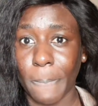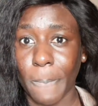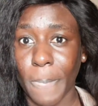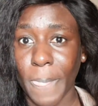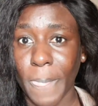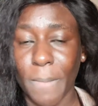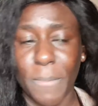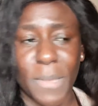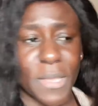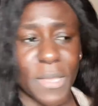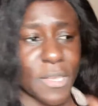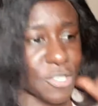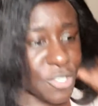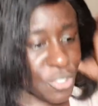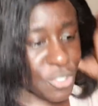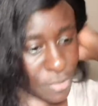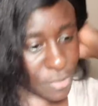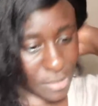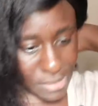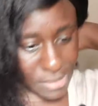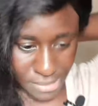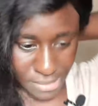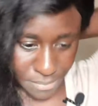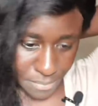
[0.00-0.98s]
Because
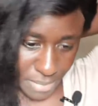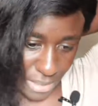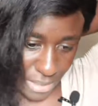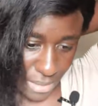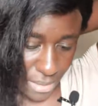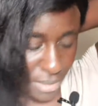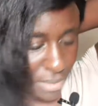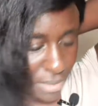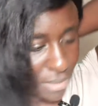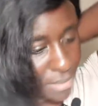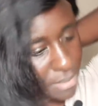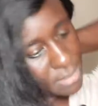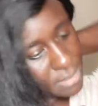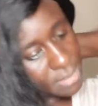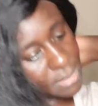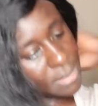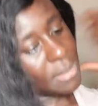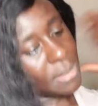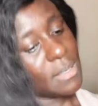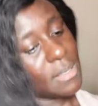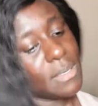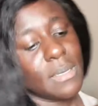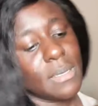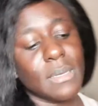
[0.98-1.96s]
trust me,
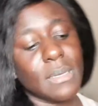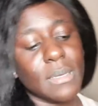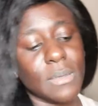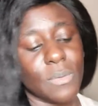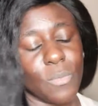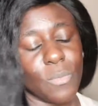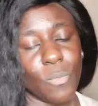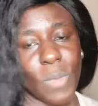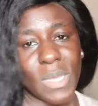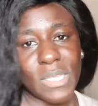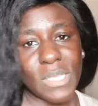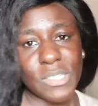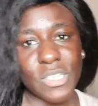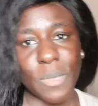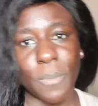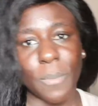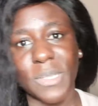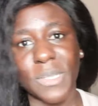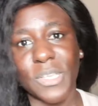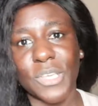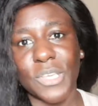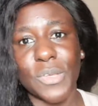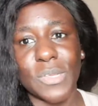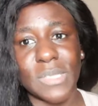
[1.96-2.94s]
when
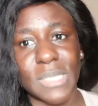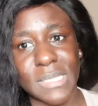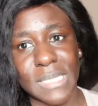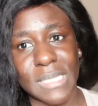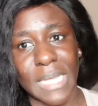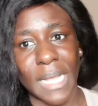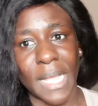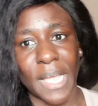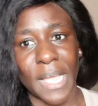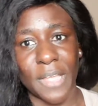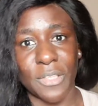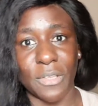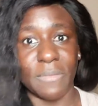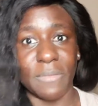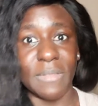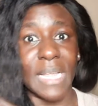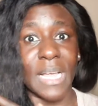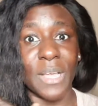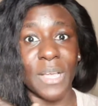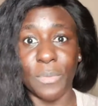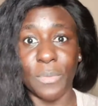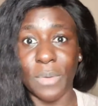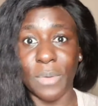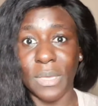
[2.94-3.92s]
somebody uses that kind of
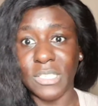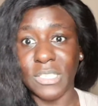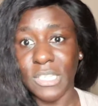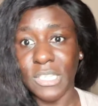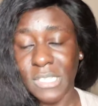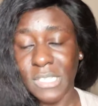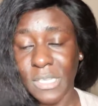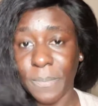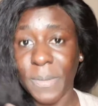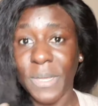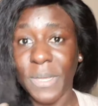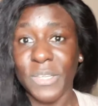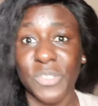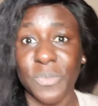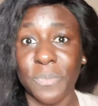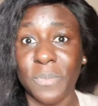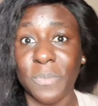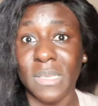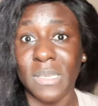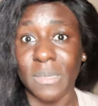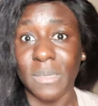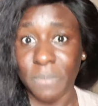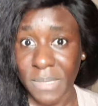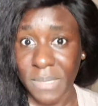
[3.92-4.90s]
language, it's about to
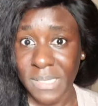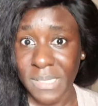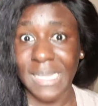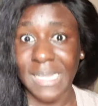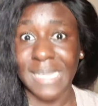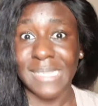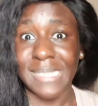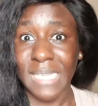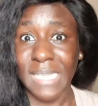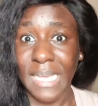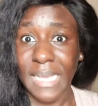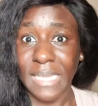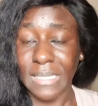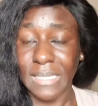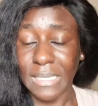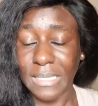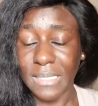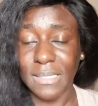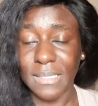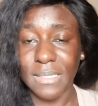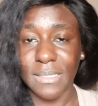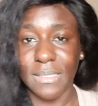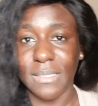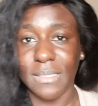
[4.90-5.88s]
be a business
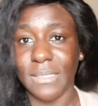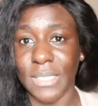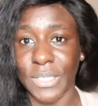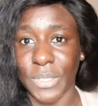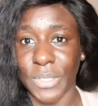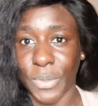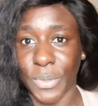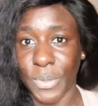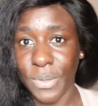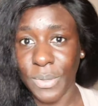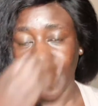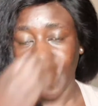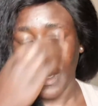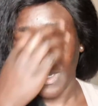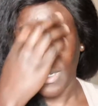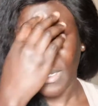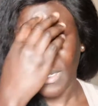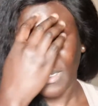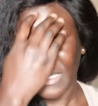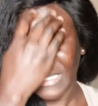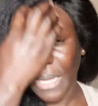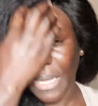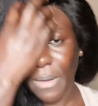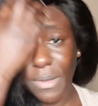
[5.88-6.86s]
signing, you know.
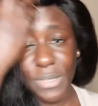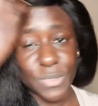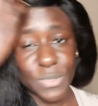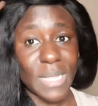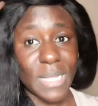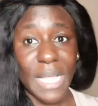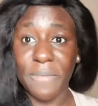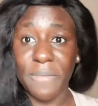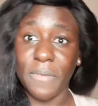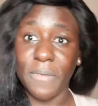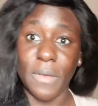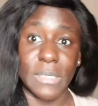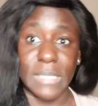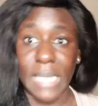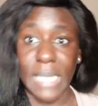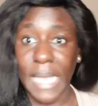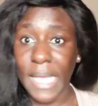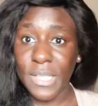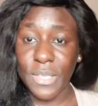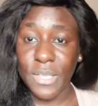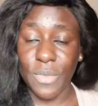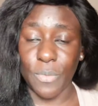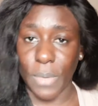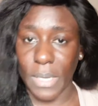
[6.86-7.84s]
That was what I felt
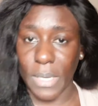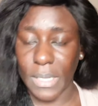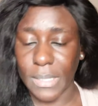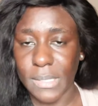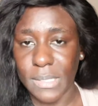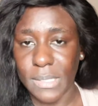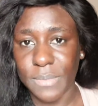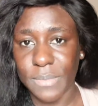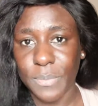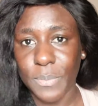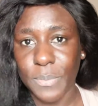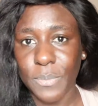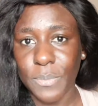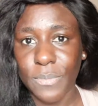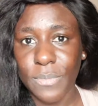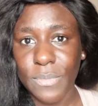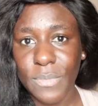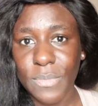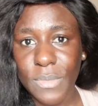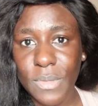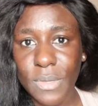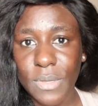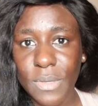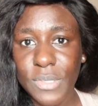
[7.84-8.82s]
anyways.
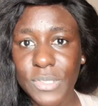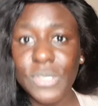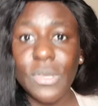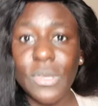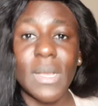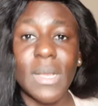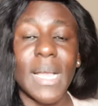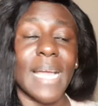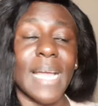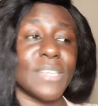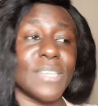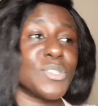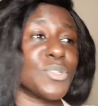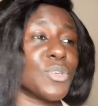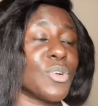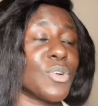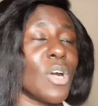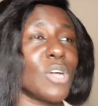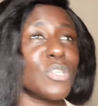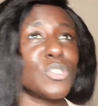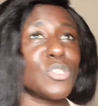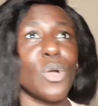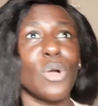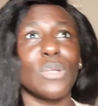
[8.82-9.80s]
So guys, to
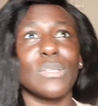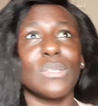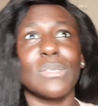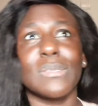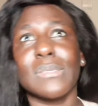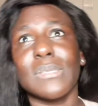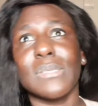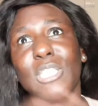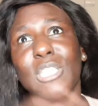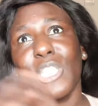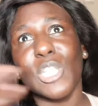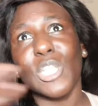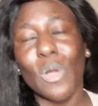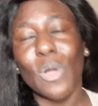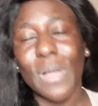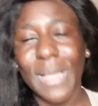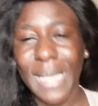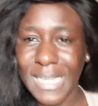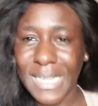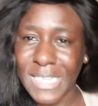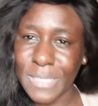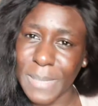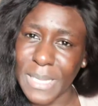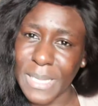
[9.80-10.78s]
cut all this long
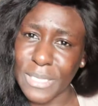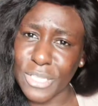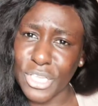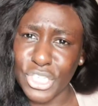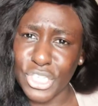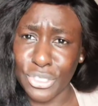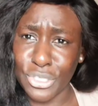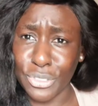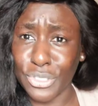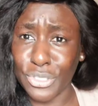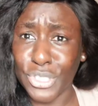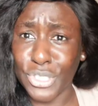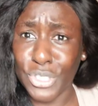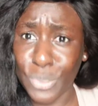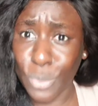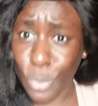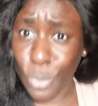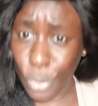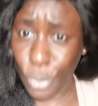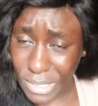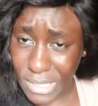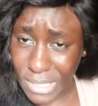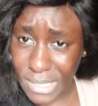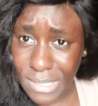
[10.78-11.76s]
explanation
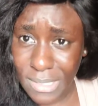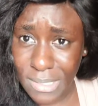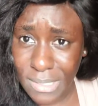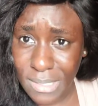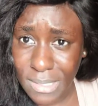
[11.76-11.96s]
short,